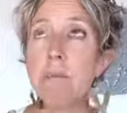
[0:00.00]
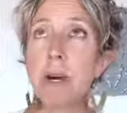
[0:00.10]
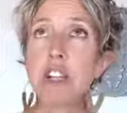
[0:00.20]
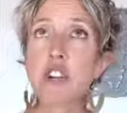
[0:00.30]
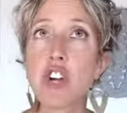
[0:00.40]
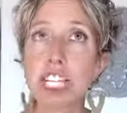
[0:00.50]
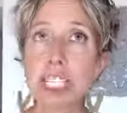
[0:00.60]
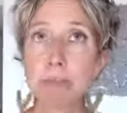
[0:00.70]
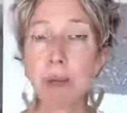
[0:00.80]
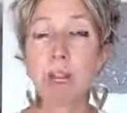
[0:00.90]
But
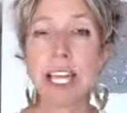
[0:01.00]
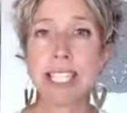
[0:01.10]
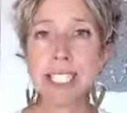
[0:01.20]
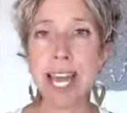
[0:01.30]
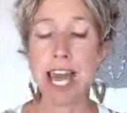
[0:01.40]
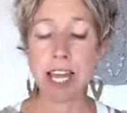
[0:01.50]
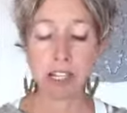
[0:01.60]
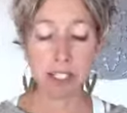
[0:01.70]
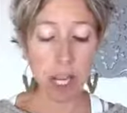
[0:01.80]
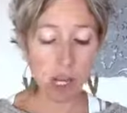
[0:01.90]
trust me when I say
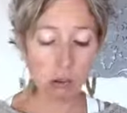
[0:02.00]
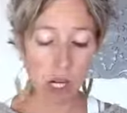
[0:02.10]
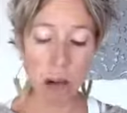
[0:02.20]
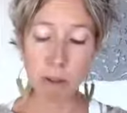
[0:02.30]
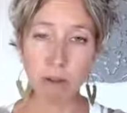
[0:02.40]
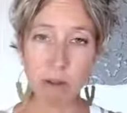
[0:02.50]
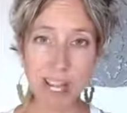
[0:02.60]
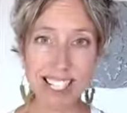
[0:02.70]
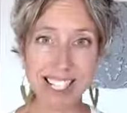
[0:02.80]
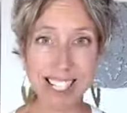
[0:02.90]
it'll take you a couple of
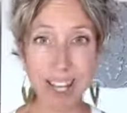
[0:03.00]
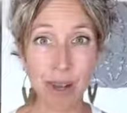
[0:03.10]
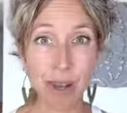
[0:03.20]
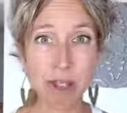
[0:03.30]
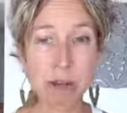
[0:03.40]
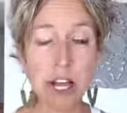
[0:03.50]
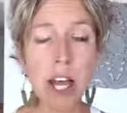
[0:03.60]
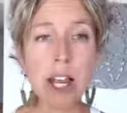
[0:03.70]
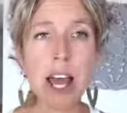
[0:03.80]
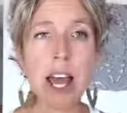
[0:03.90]
weeks to get used to it,